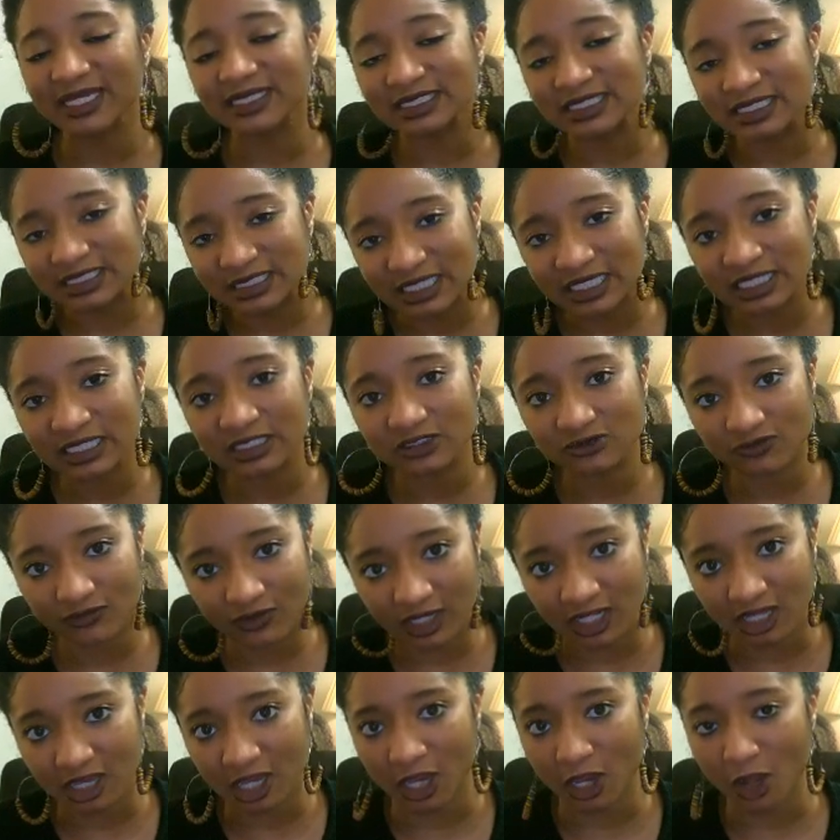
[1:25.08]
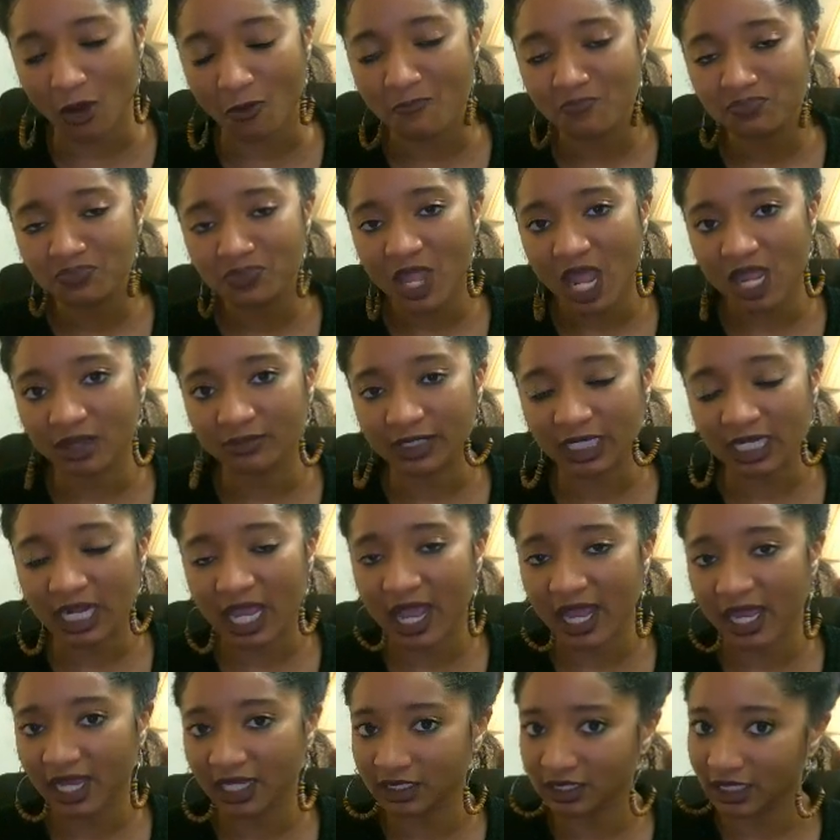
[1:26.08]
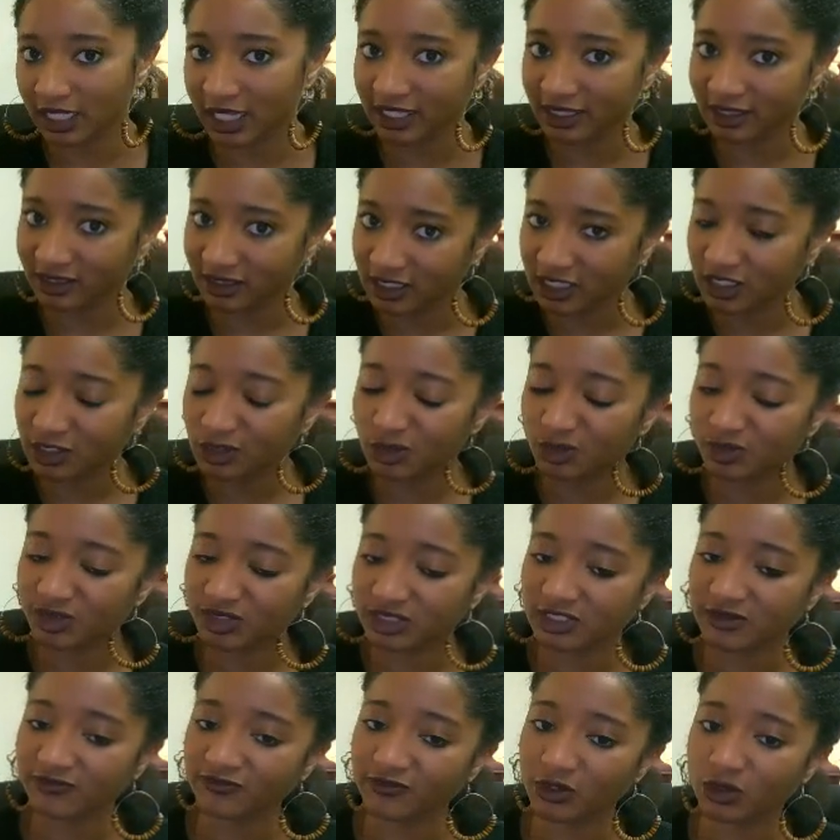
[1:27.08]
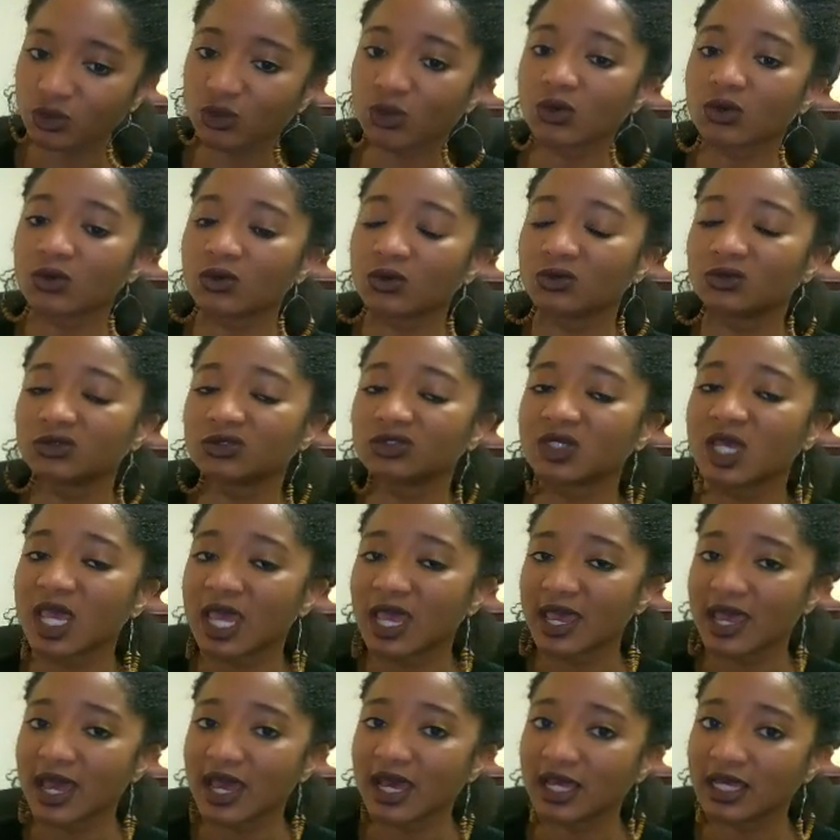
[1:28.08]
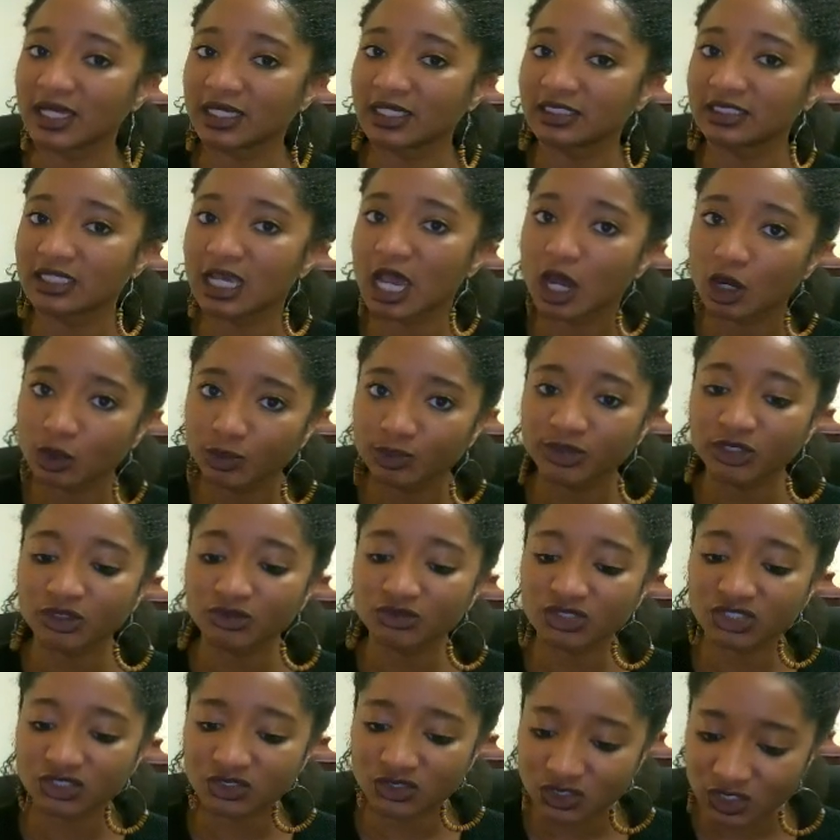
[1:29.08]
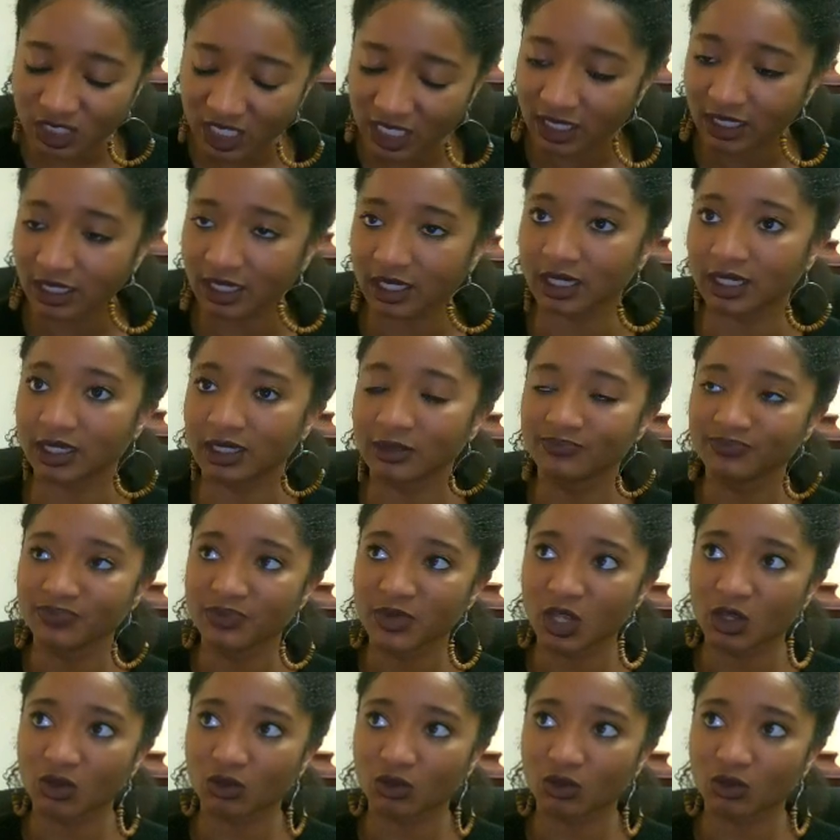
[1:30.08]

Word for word: In today's video, I'm going to highlight these specific roles and help you see